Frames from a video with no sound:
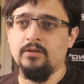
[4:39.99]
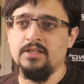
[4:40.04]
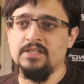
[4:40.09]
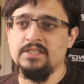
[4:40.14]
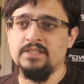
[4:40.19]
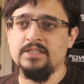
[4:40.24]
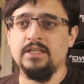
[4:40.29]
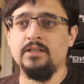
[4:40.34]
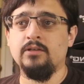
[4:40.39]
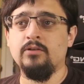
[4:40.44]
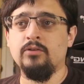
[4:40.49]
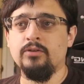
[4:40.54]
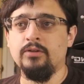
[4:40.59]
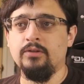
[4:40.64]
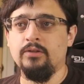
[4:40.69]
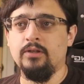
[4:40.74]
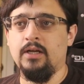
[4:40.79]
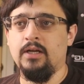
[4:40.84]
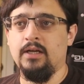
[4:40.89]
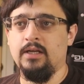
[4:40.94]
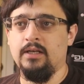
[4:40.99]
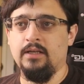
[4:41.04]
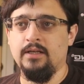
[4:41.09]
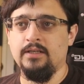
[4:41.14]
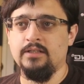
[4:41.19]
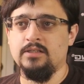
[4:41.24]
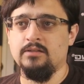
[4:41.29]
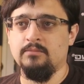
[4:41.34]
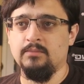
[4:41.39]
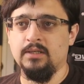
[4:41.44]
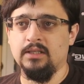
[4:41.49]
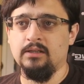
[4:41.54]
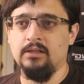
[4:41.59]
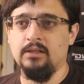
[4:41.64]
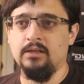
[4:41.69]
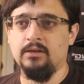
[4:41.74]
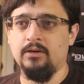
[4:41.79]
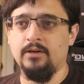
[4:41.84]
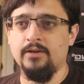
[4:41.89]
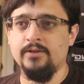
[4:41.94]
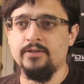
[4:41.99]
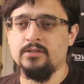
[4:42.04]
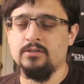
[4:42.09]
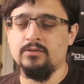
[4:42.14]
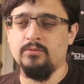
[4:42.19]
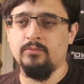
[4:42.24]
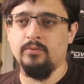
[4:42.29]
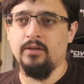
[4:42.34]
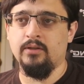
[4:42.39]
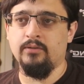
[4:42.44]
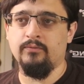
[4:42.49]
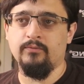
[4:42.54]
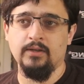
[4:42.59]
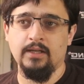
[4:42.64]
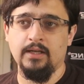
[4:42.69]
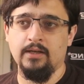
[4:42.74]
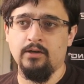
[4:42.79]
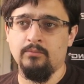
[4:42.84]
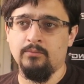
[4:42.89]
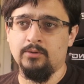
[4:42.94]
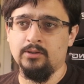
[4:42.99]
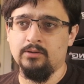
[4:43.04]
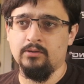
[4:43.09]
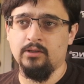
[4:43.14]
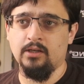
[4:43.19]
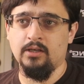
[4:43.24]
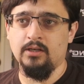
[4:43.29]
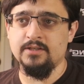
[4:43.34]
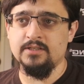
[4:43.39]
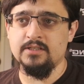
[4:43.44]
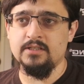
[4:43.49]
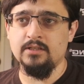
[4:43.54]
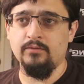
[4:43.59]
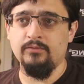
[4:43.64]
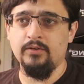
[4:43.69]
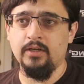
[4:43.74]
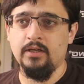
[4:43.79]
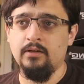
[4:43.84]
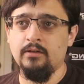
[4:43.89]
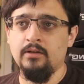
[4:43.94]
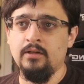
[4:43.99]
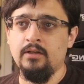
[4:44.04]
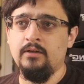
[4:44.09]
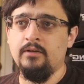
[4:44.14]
a zenithal highlight to the metal areas with Vallejo Model Color Silver.